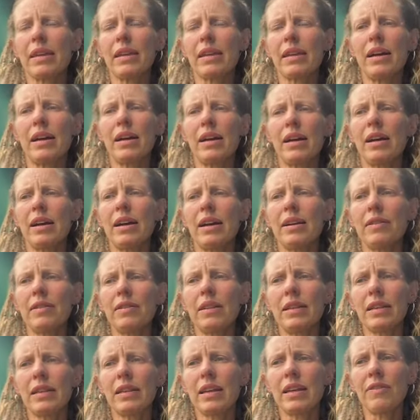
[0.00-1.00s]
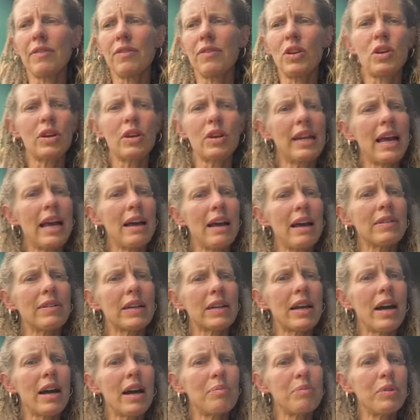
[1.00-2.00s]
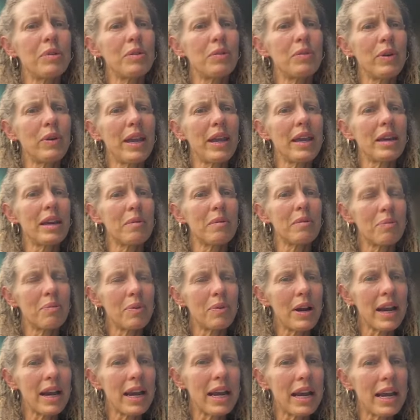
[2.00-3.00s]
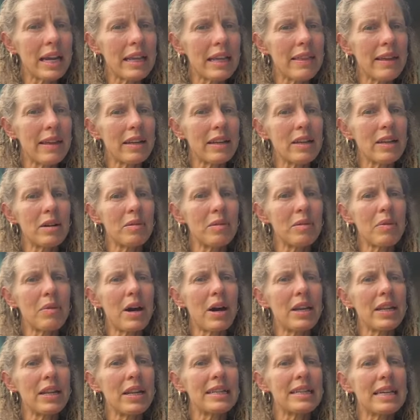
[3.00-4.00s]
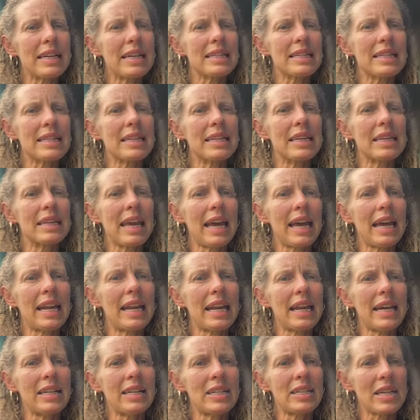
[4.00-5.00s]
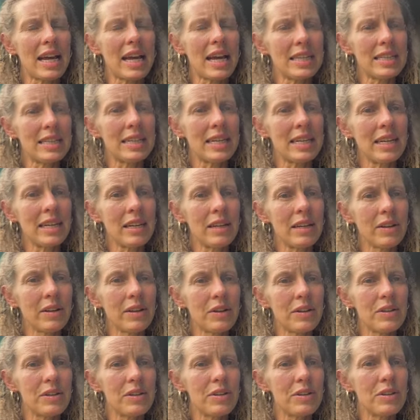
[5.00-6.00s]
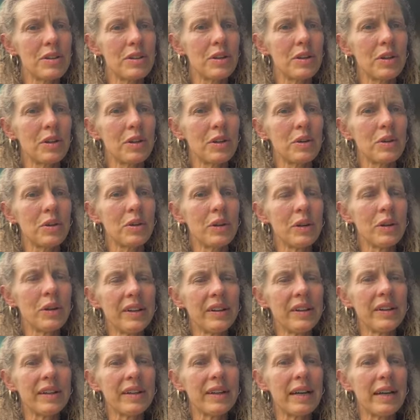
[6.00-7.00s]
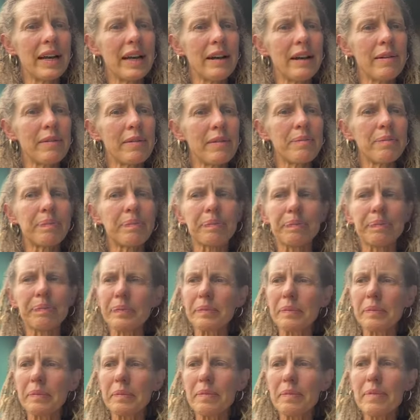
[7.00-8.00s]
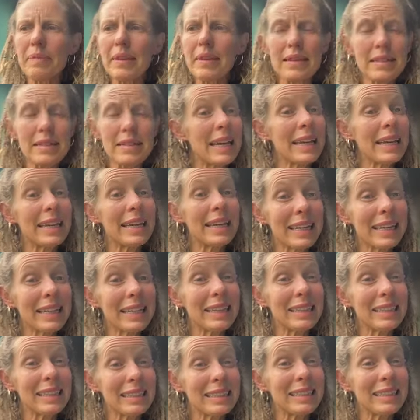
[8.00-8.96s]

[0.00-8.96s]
uh, if you can have a couple week break, then your body doesn't get adjusted to um, taking